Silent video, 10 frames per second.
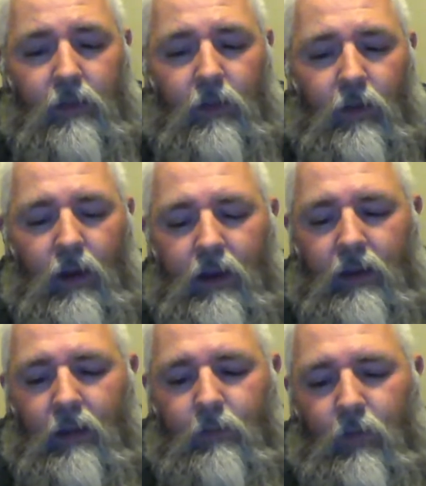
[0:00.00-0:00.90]
you're
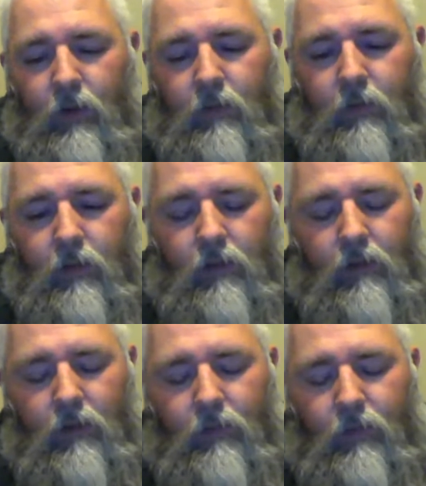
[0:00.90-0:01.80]
anything for
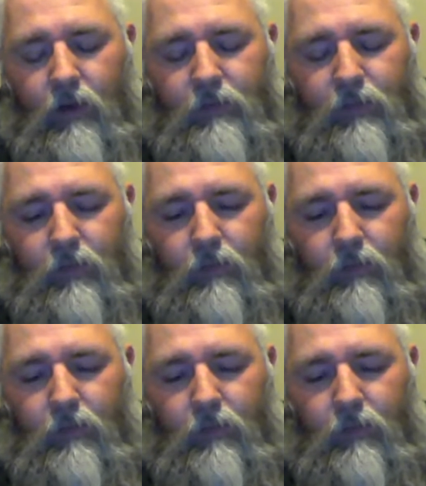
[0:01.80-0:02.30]
your first